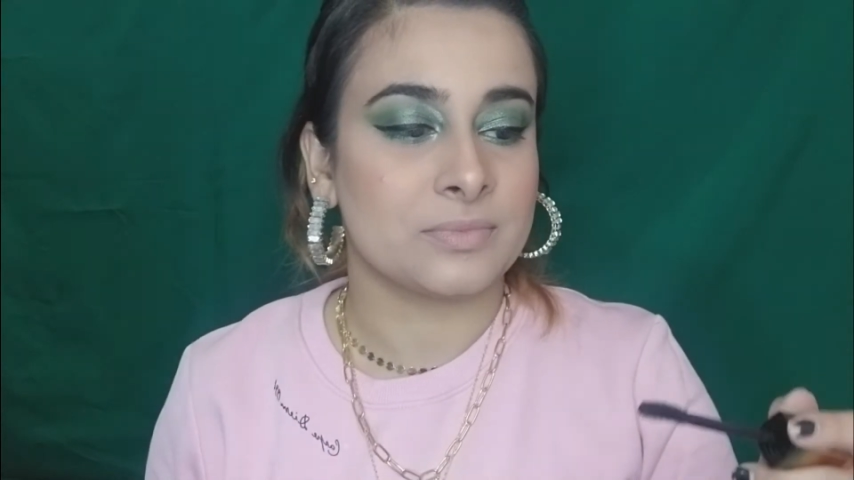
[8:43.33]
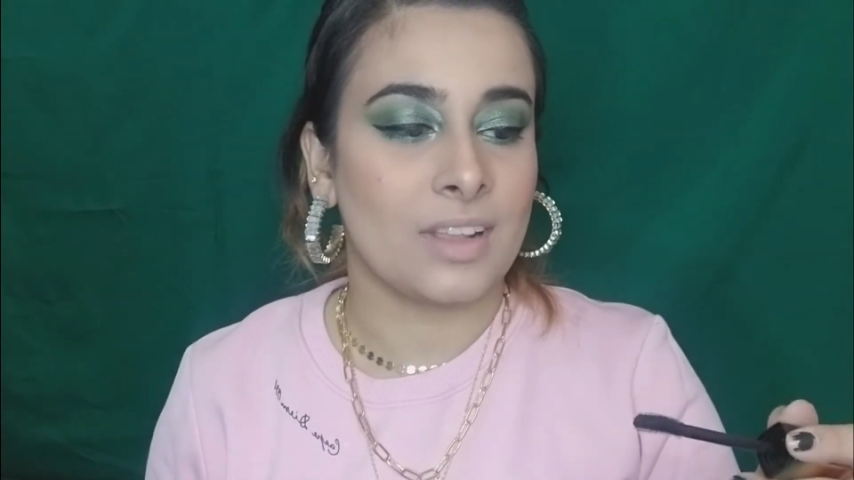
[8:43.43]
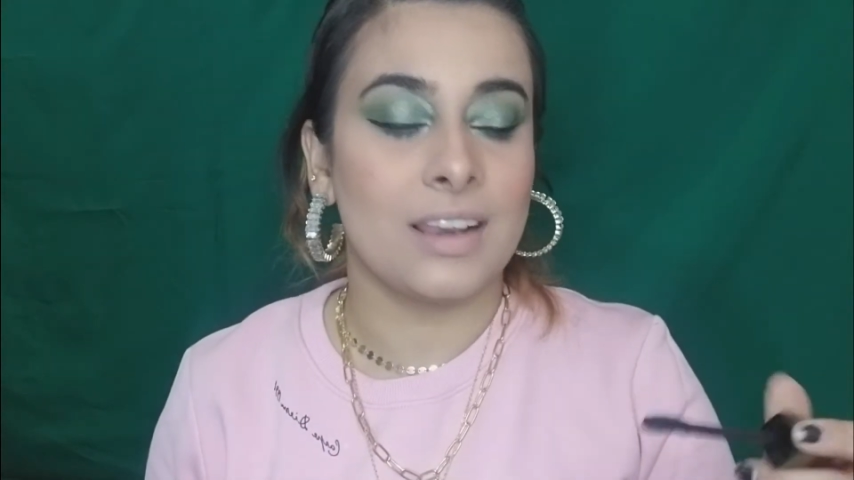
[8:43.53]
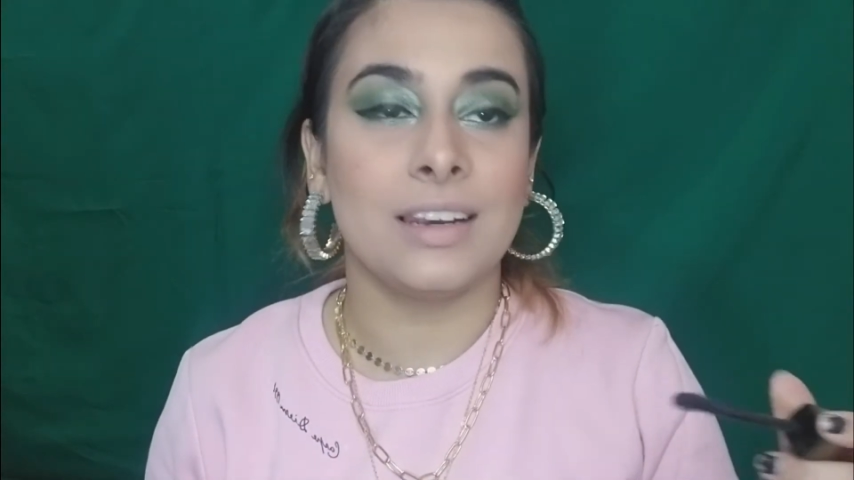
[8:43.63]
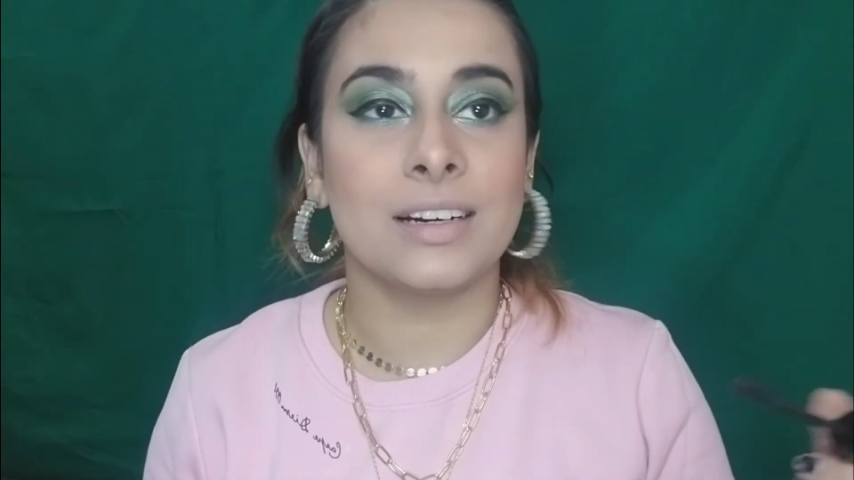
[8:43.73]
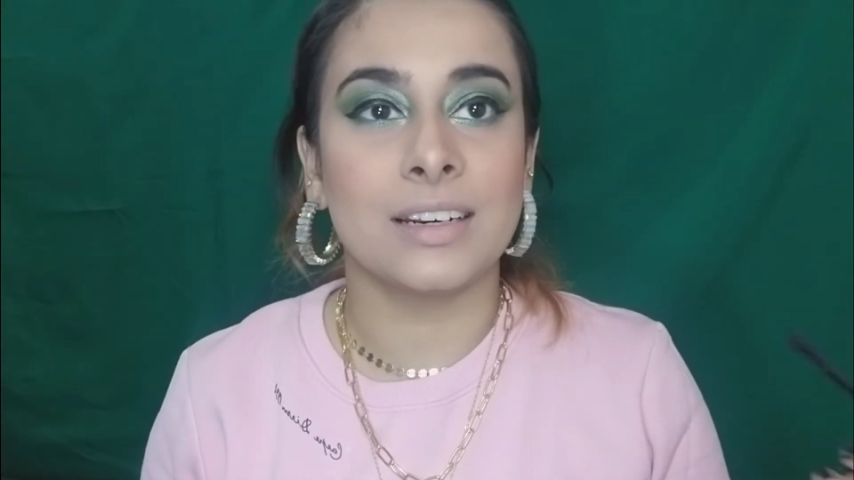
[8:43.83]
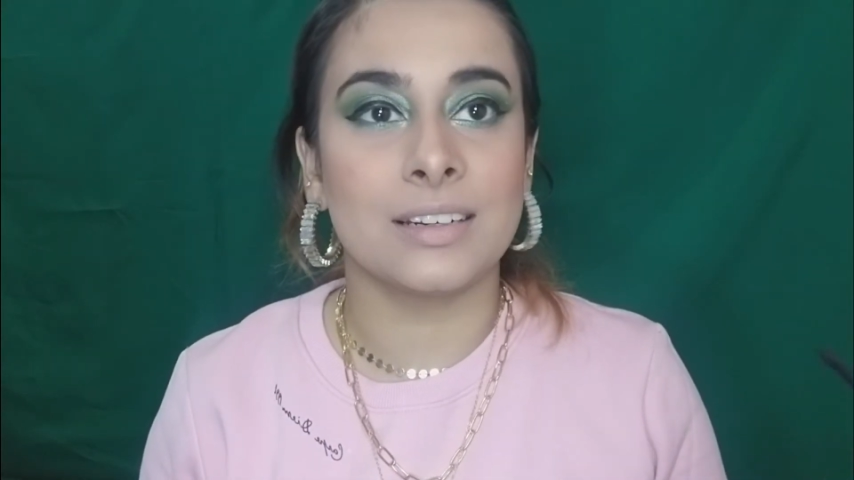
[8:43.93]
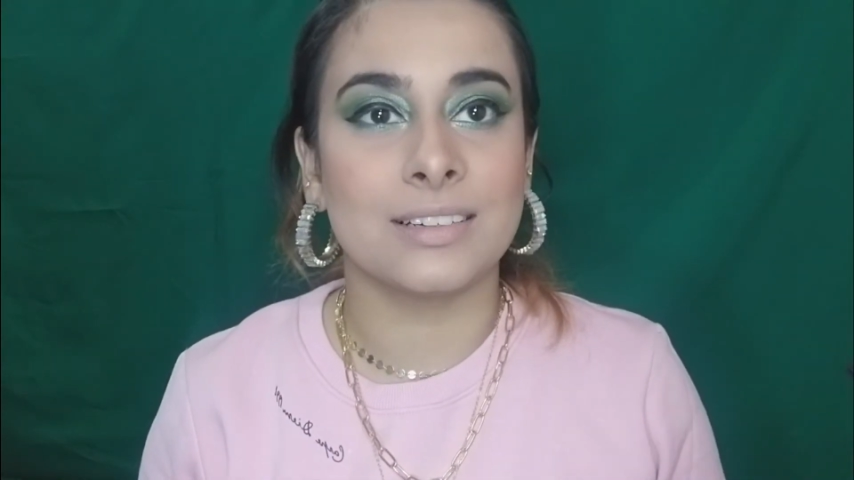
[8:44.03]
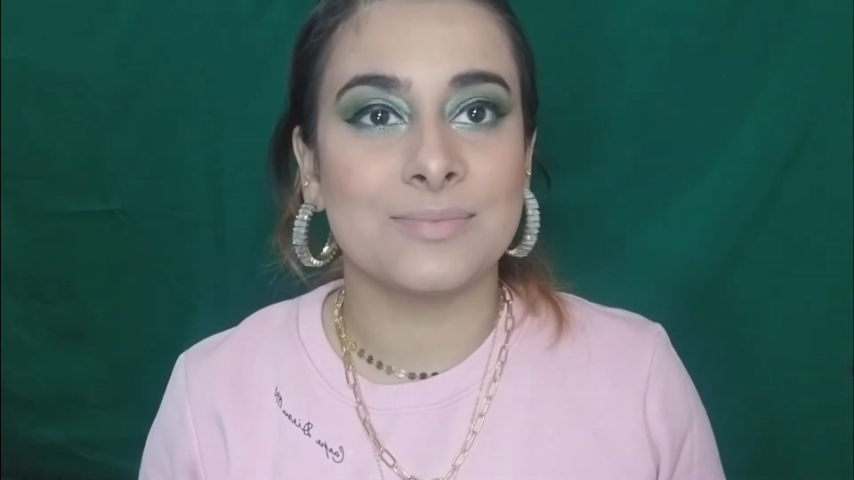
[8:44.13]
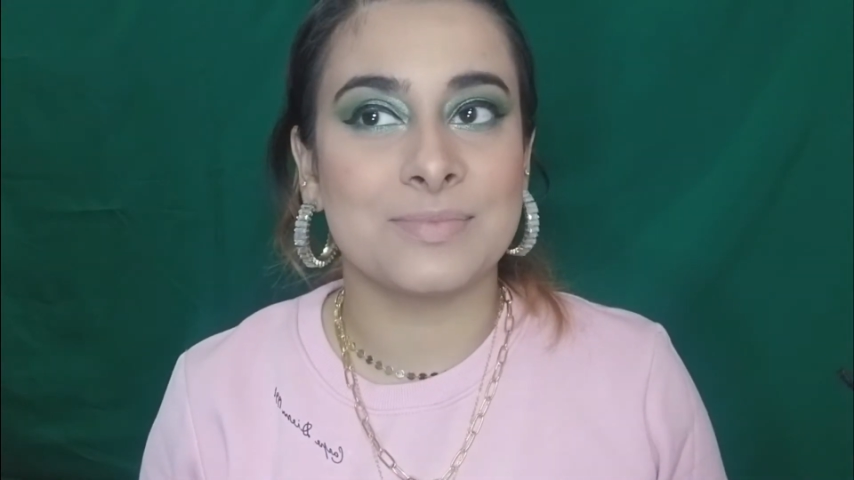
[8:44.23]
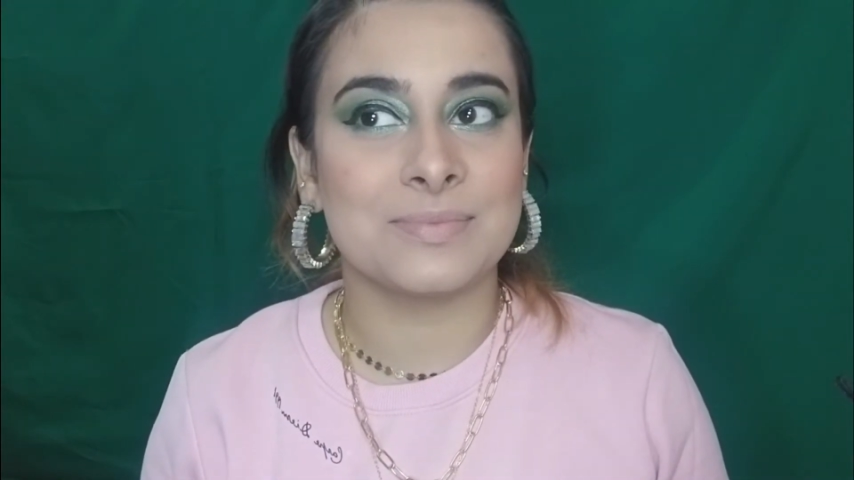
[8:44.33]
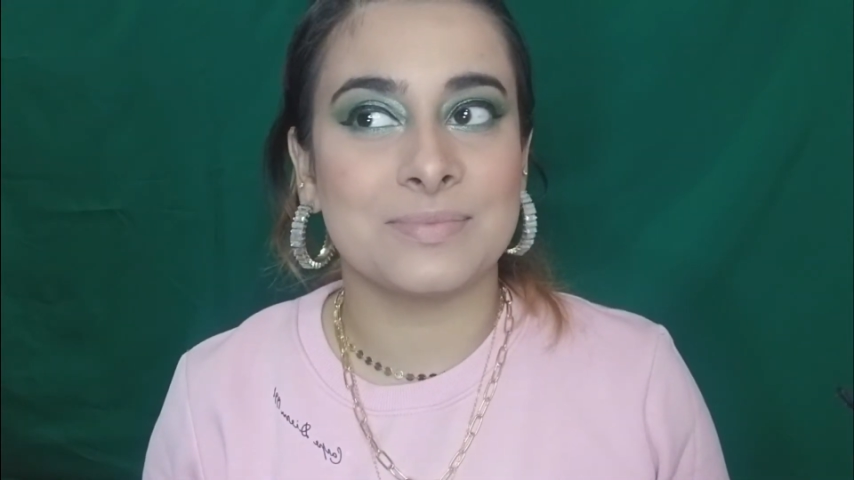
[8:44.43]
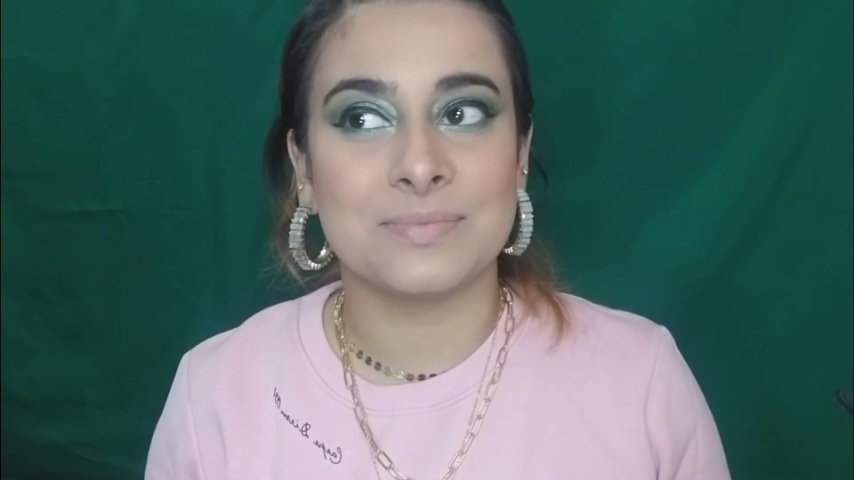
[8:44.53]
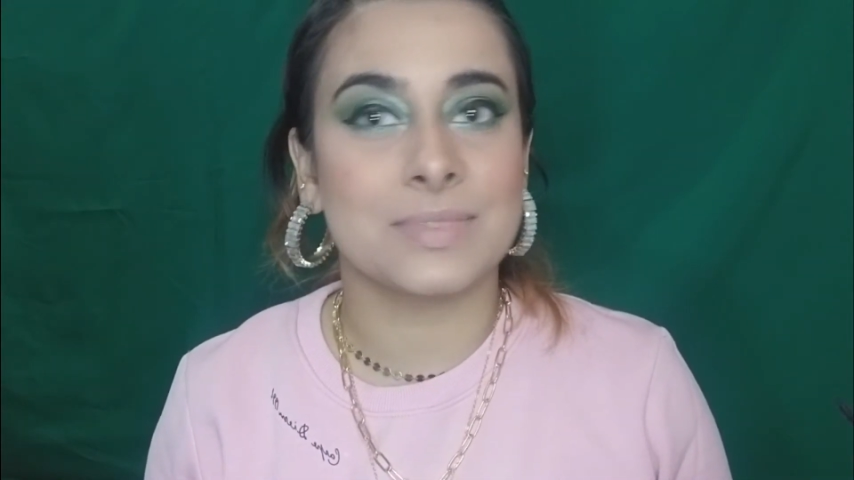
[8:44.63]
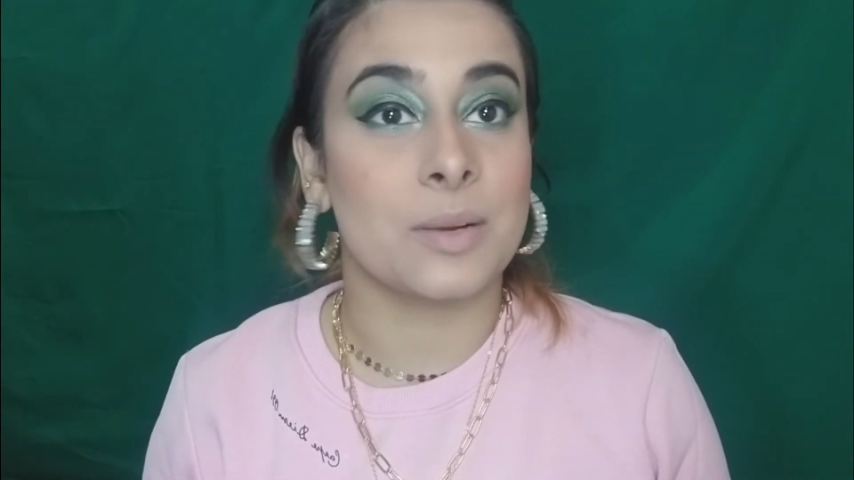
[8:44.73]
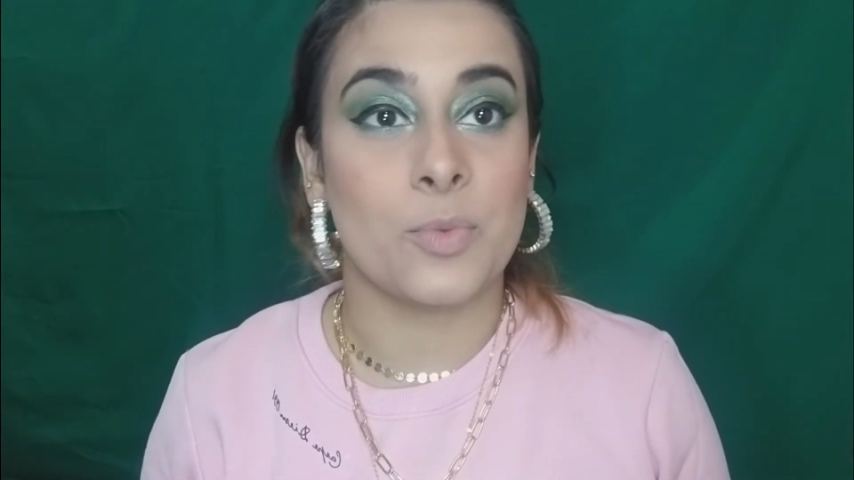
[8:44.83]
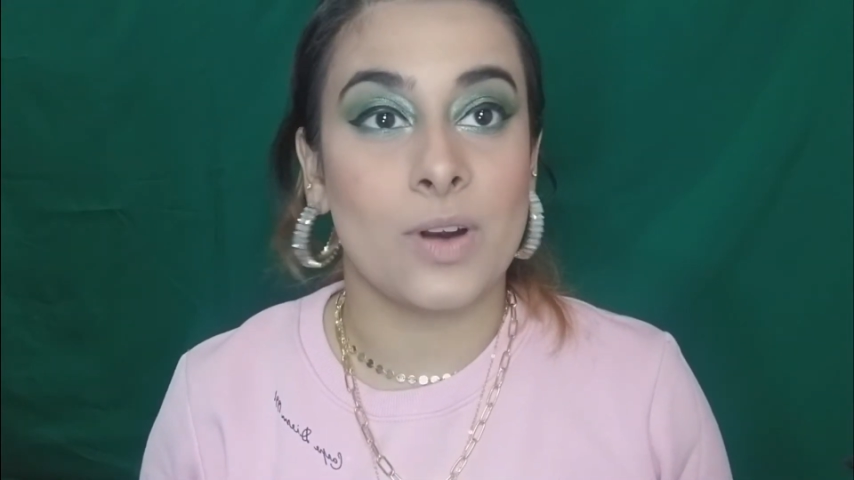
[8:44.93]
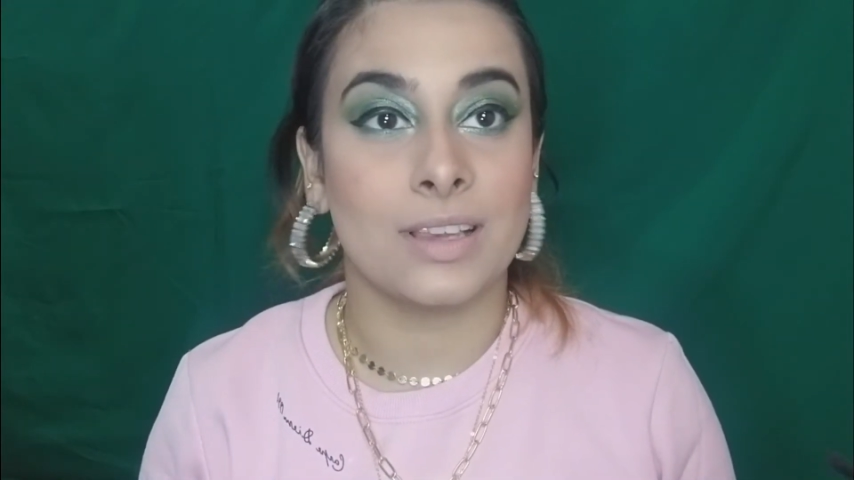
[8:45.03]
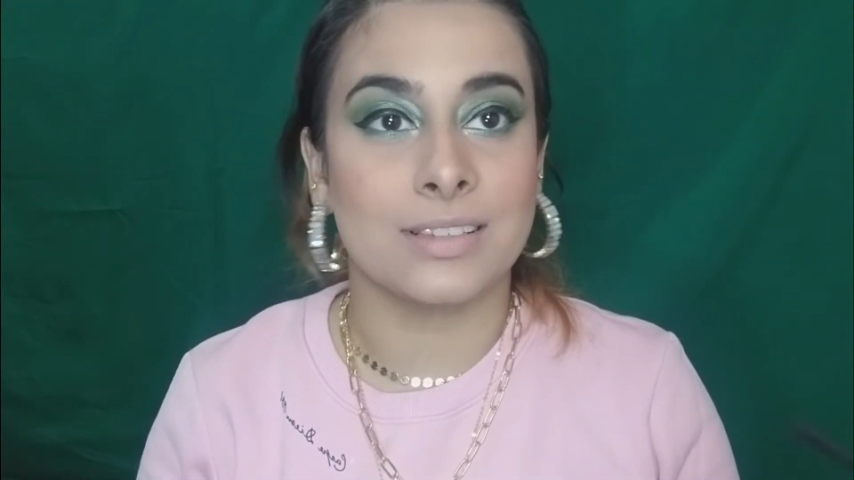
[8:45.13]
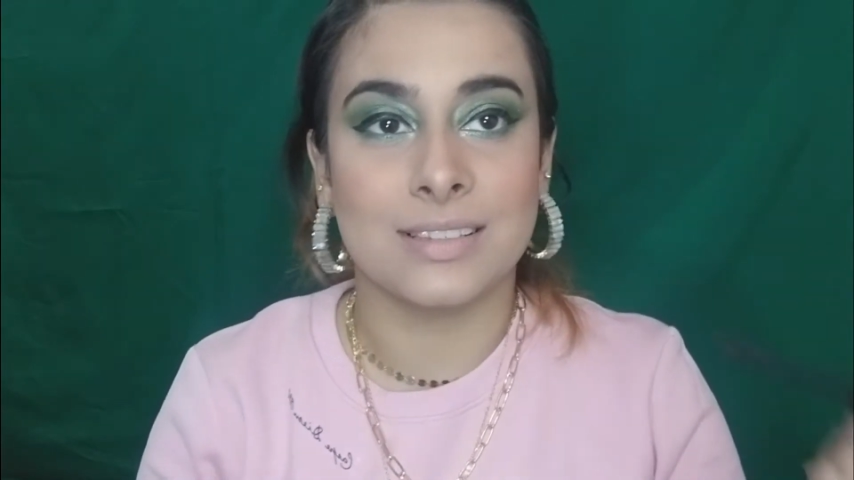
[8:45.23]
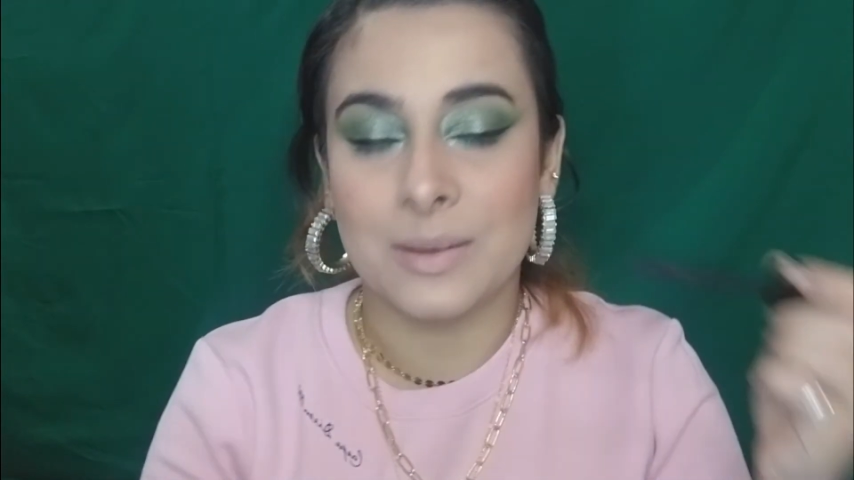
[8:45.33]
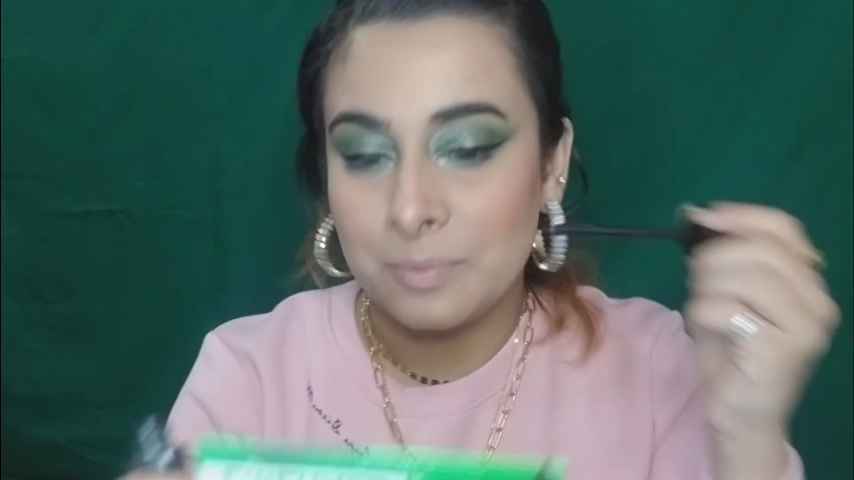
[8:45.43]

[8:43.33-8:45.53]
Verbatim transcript: a little surprise